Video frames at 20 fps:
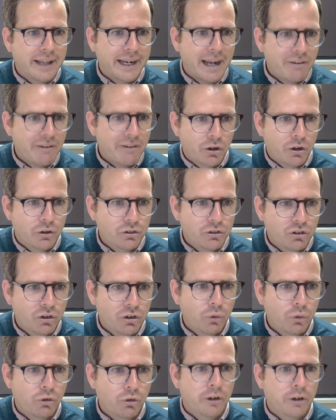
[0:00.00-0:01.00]
they haven't got
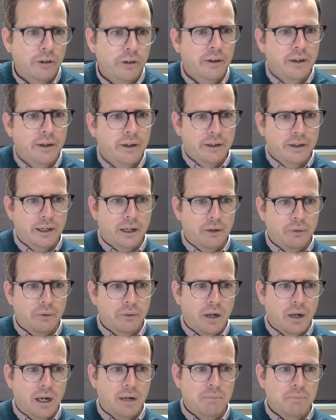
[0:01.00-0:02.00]
children, you know,
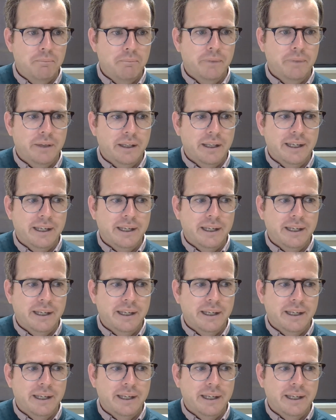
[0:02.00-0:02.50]
um,